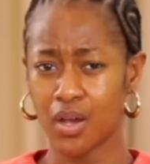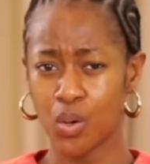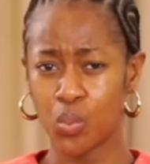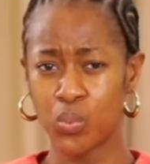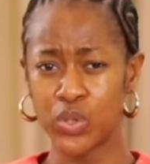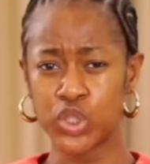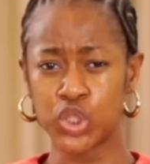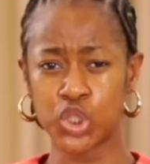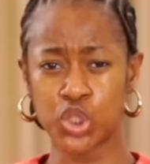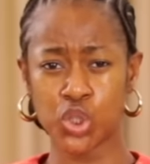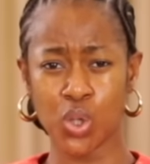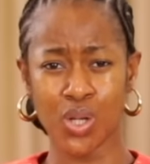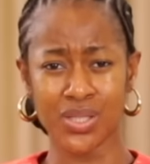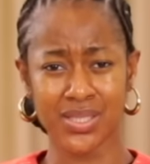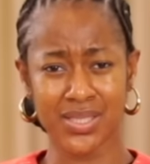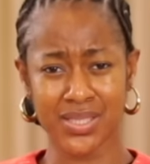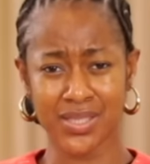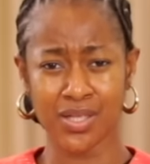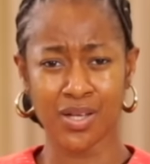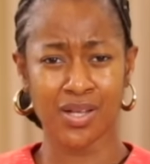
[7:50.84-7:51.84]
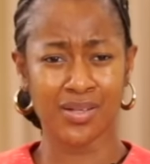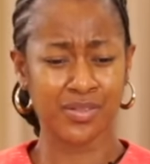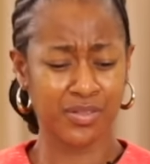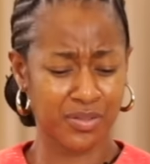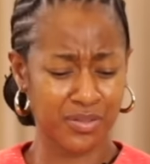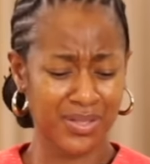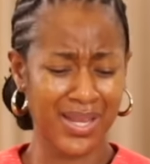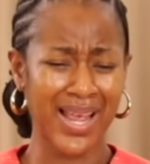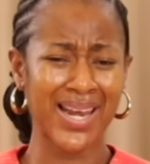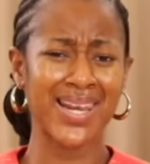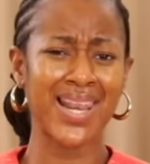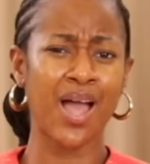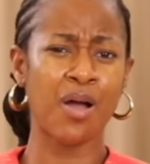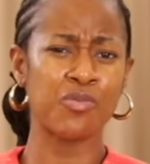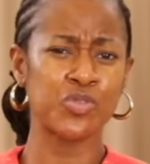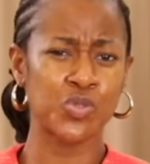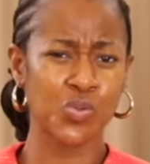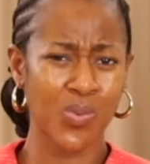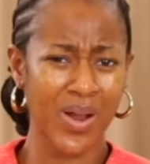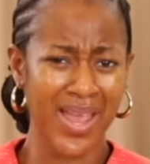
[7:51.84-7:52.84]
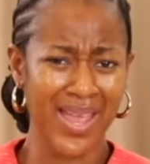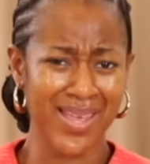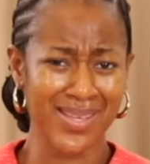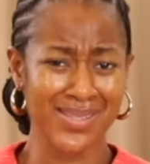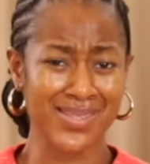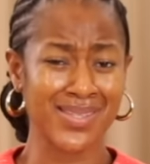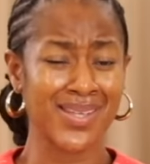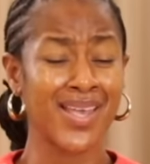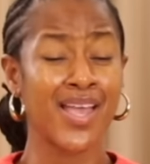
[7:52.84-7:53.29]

with shorts on? They're lounge wears.